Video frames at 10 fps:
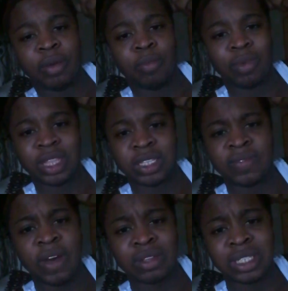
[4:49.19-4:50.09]
with this
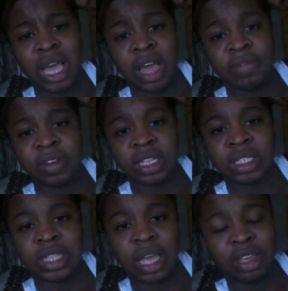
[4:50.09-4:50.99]
false
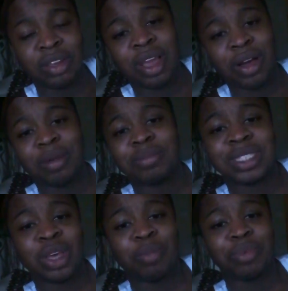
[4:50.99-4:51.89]
confidence, like, I'm
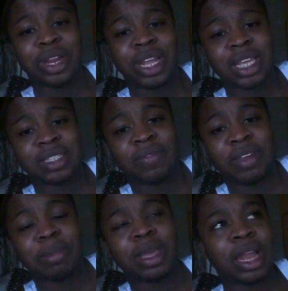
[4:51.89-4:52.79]
so pretty as a
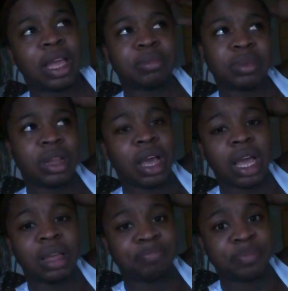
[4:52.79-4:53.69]
female. And
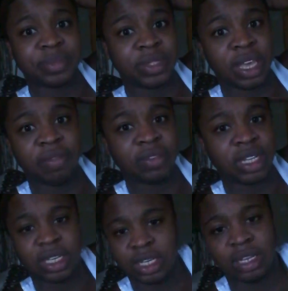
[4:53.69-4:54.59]
I
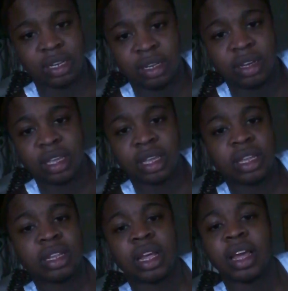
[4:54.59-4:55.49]
definitely can look
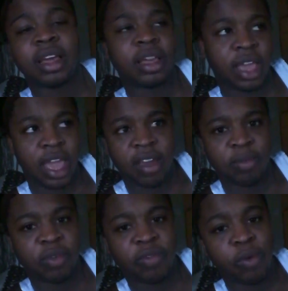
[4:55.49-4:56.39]
it. I
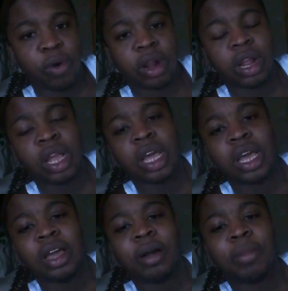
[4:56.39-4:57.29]
have before,
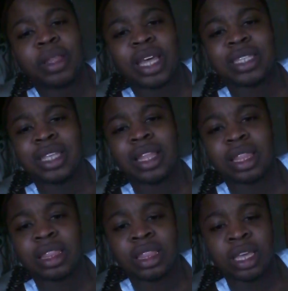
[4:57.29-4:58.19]
but that's not
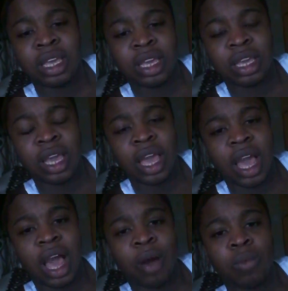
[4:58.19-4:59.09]
the thing.
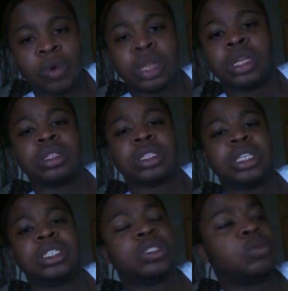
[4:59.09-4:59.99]

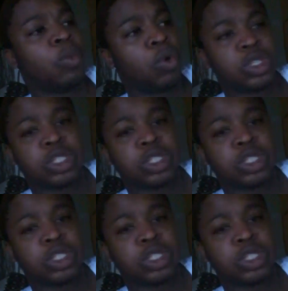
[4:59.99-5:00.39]
This is more